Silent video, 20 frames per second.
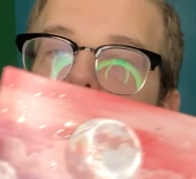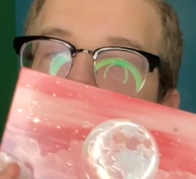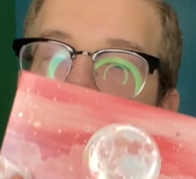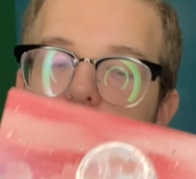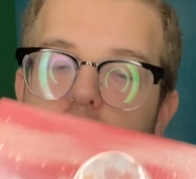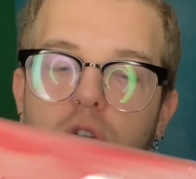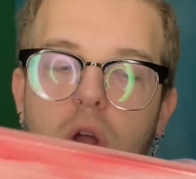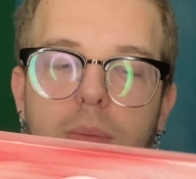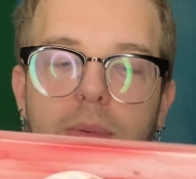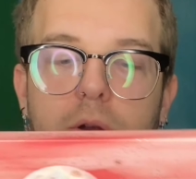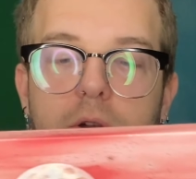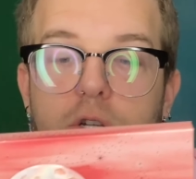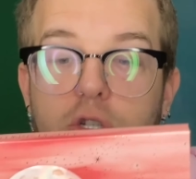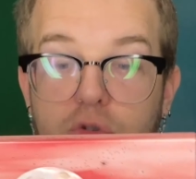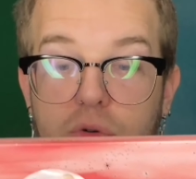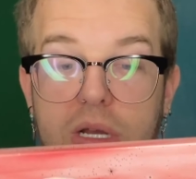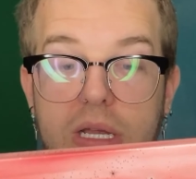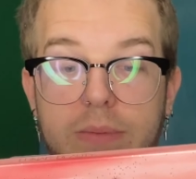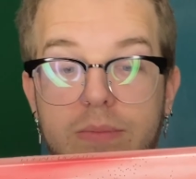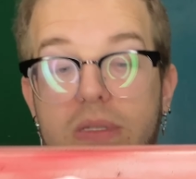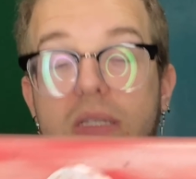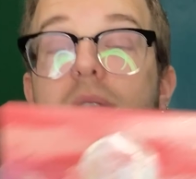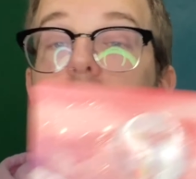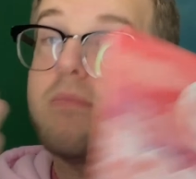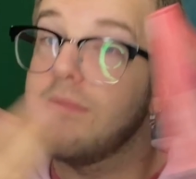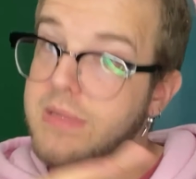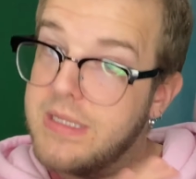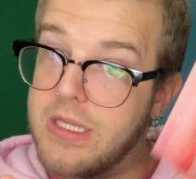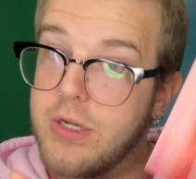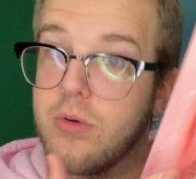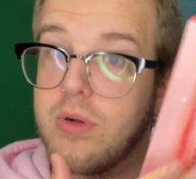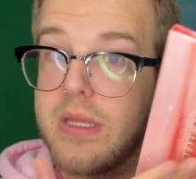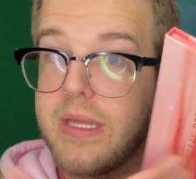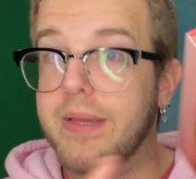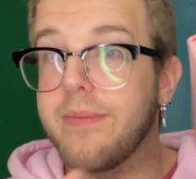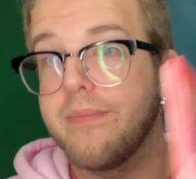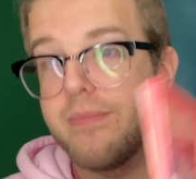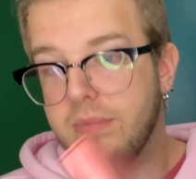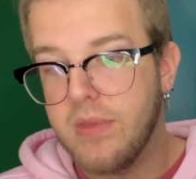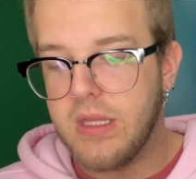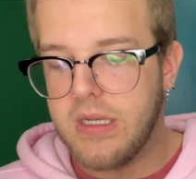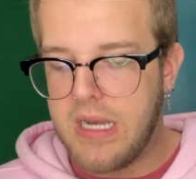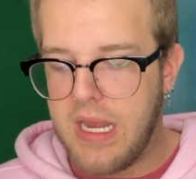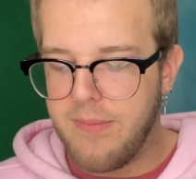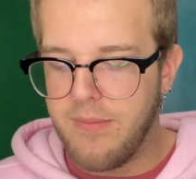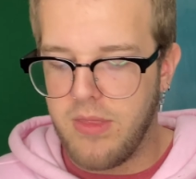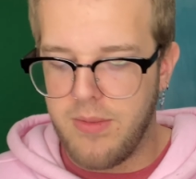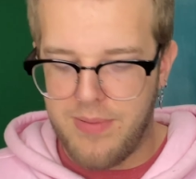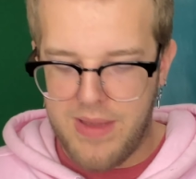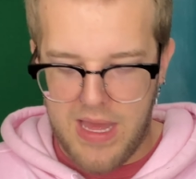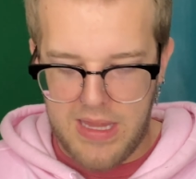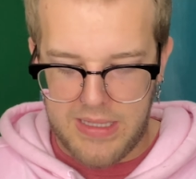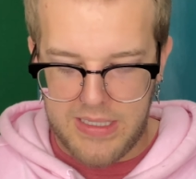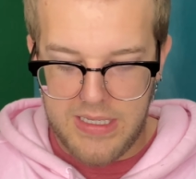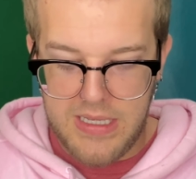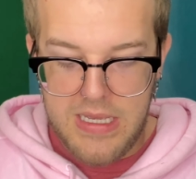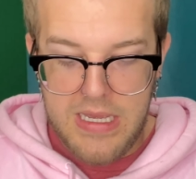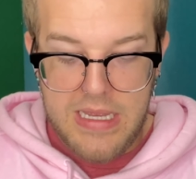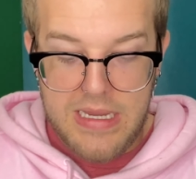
Strawberry Dreams, literally the name of the palette.